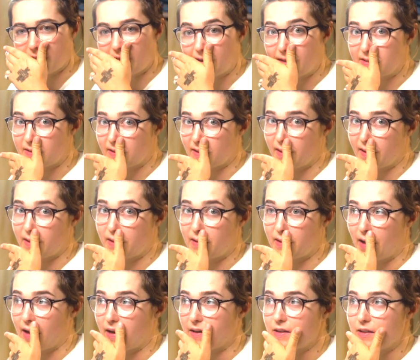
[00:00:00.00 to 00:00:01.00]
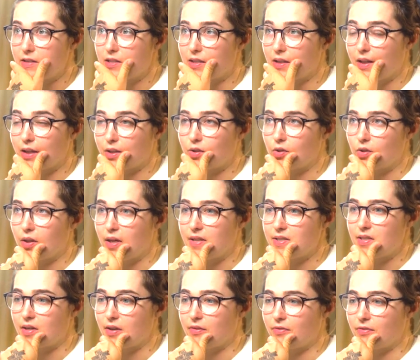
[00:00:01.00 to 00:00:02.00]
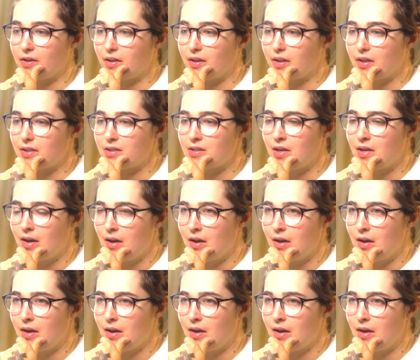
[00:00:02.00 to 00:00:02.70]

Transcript: intellectualizing our feelings.